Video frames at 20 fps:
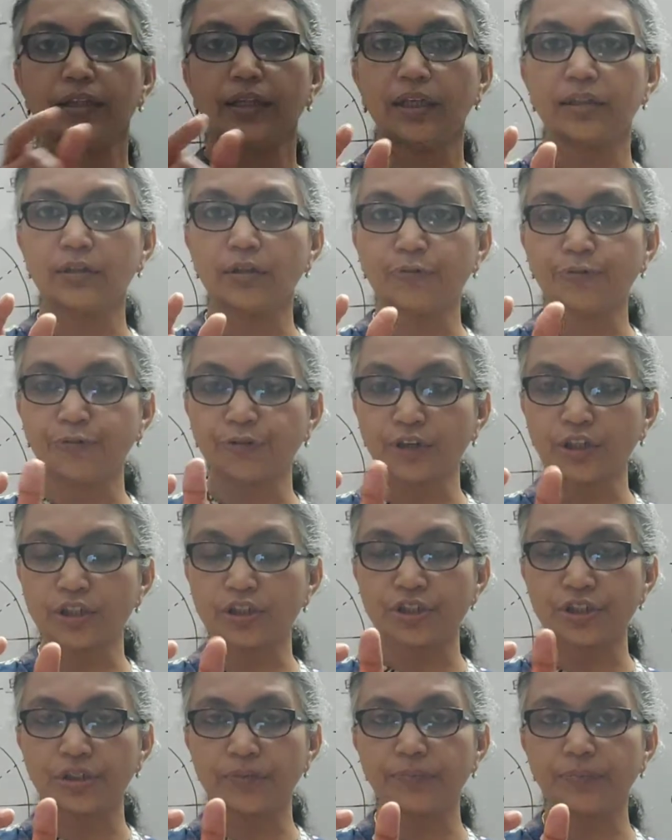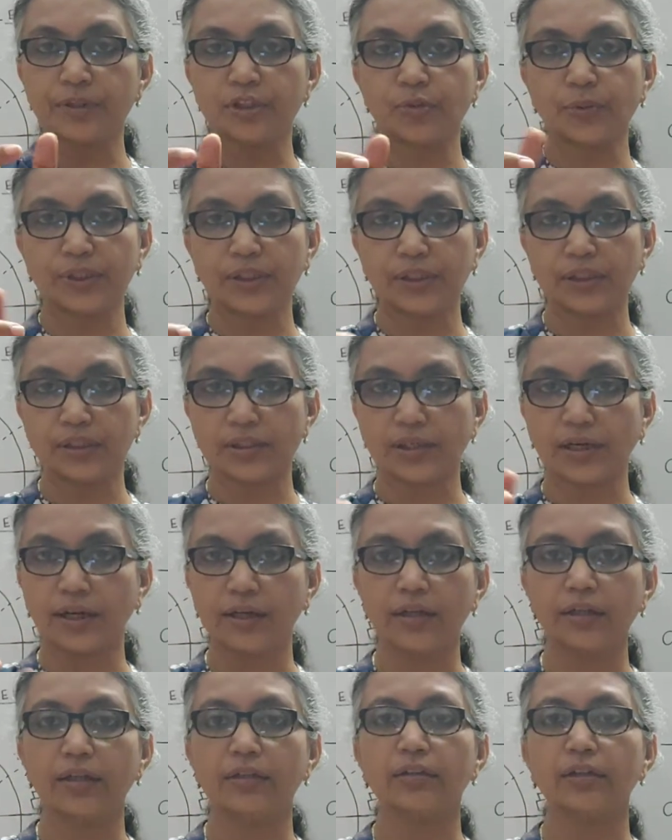then the friction between the
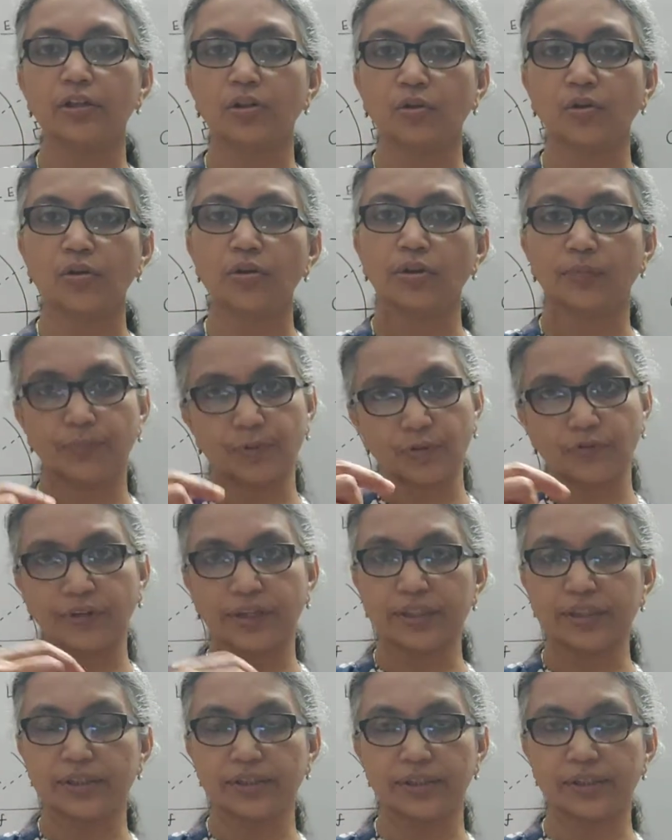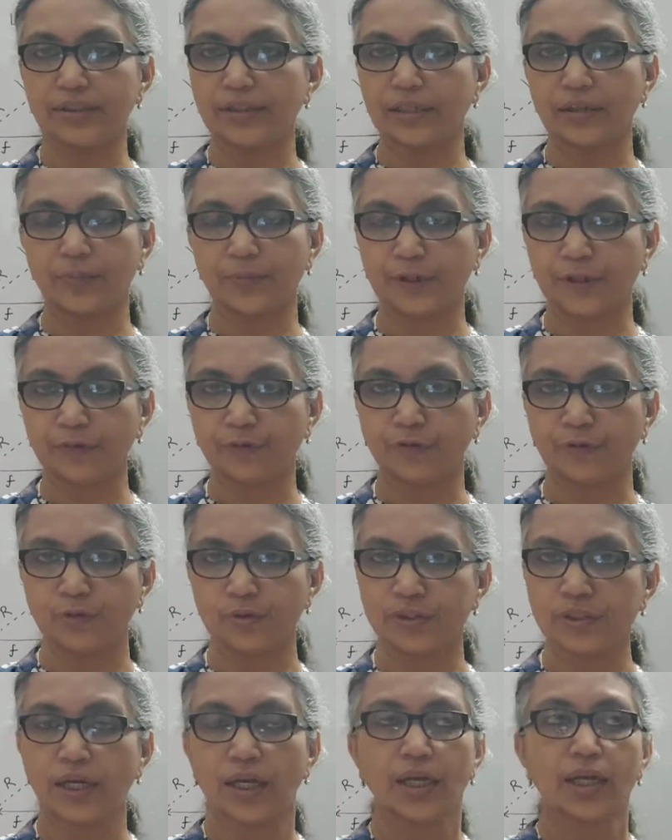tire and the road provides the centripetal
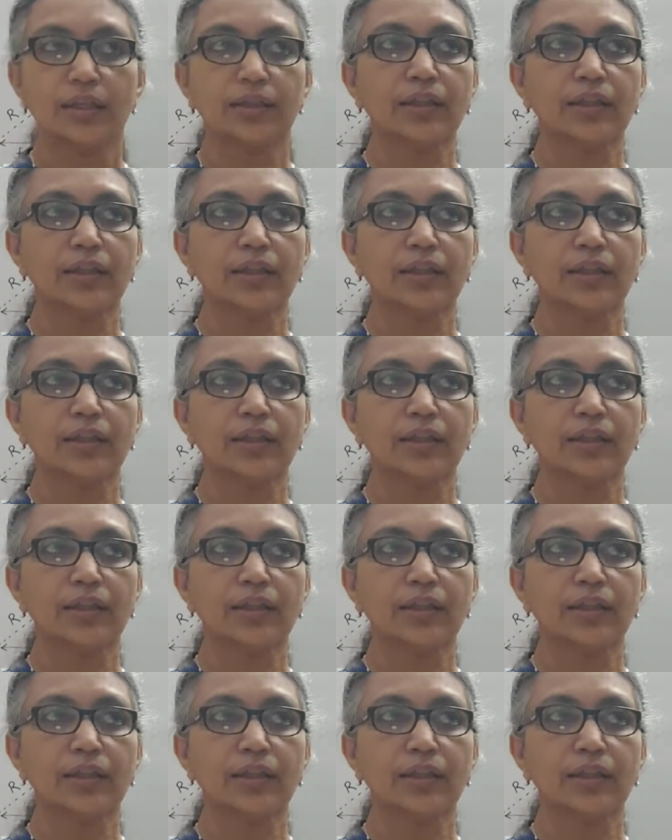force.